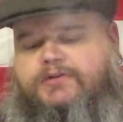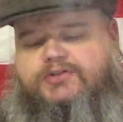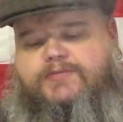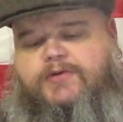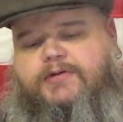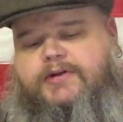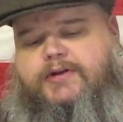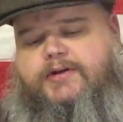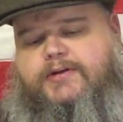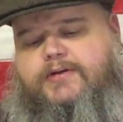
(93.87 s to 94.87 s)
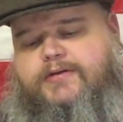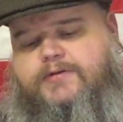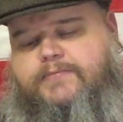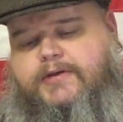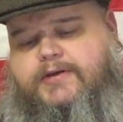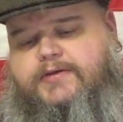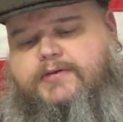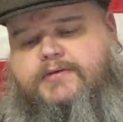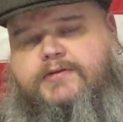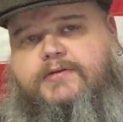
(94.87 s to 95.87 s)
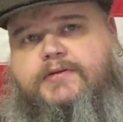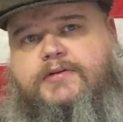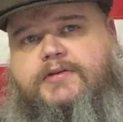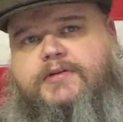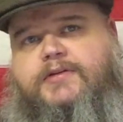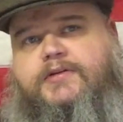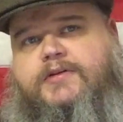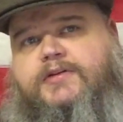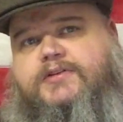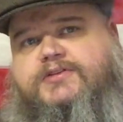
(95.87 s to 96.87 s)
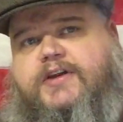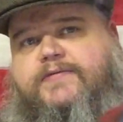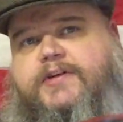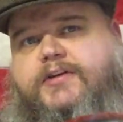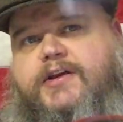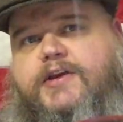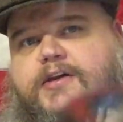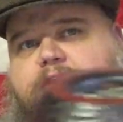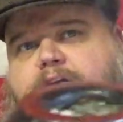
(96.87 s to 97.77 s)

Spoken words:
Smoking it in my Savinelli